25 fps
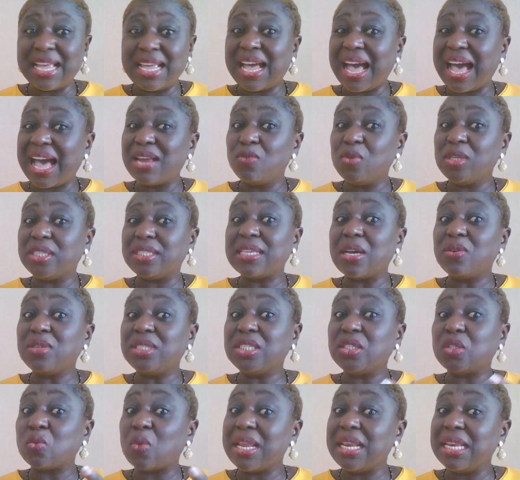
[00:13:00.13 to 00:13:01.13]
and we sell
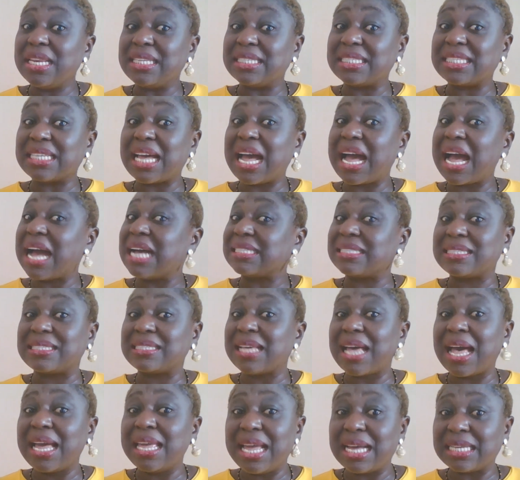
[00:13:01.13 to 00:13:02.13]
these whitelists as
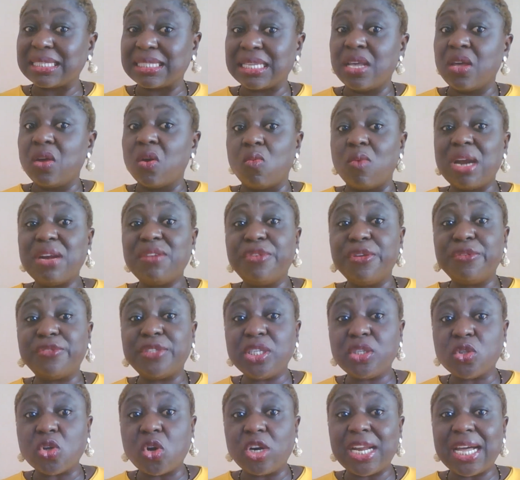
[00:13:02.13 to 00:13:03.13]
high as
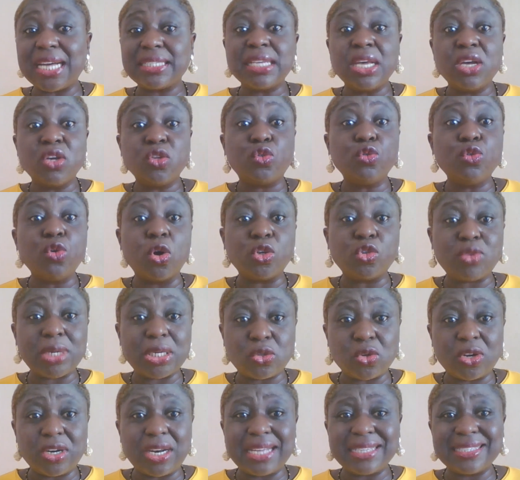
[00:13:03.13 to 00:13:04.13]
$150,
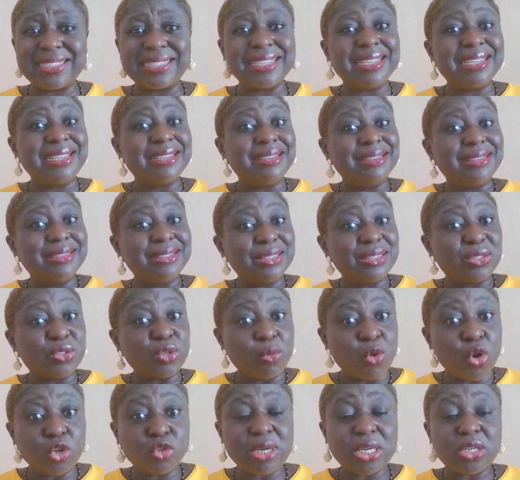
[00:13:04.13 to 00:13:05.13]
$200,
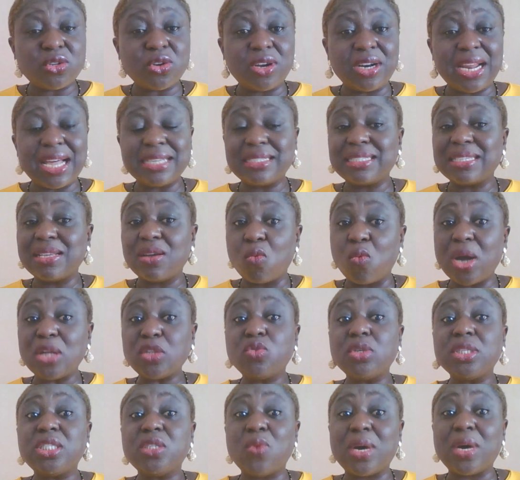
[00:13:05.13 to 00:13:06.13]
some $100,
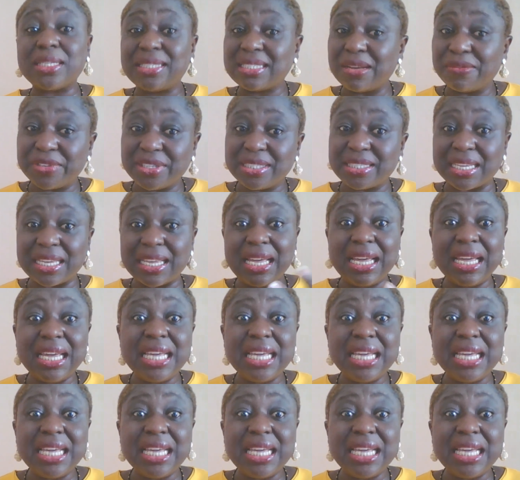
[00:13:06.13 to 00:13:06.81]
120, 170.